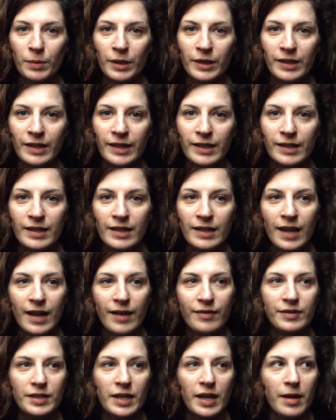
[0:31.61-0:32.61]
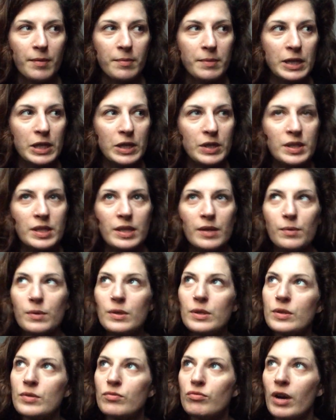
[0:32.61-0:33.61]
but I didn't have time because I
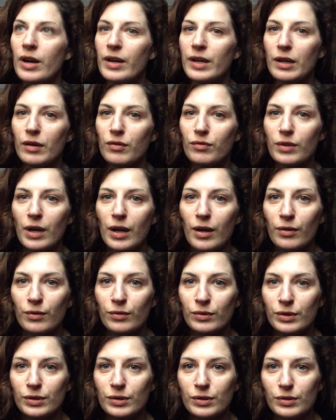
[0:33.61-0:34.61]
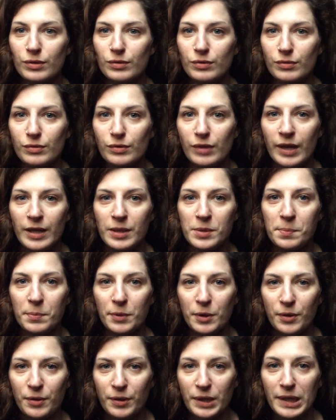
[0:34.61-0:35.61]
was running around
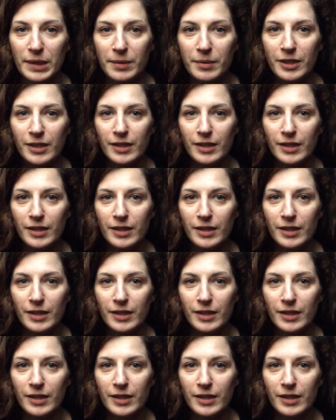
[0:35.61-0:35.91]
exploring.